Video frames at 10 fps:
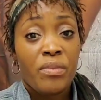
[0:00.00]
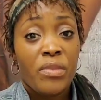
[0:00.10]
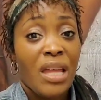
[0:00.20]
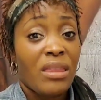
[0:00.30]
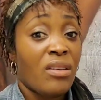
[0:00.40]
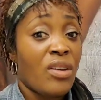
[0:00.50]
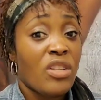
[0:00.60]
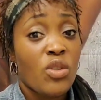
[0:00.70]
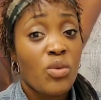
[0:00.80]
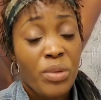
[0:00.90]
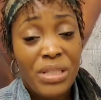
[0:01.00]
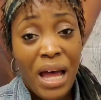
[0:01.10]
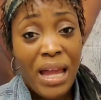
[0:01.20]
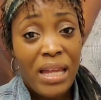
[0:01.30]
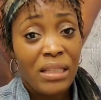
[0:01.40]
that they're not super
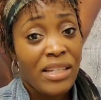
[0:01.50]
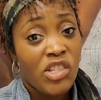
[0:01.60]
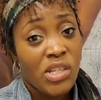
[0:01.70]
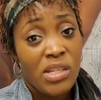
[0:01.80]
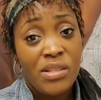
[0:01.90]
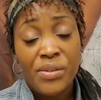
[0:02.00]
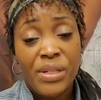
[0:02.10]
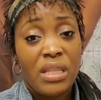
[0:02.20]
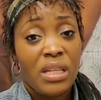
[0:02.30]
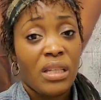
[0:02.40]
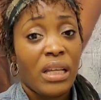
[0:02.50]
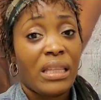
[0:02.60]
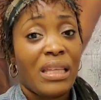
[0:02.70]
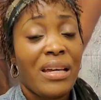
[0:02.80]
tight like jeans or anything like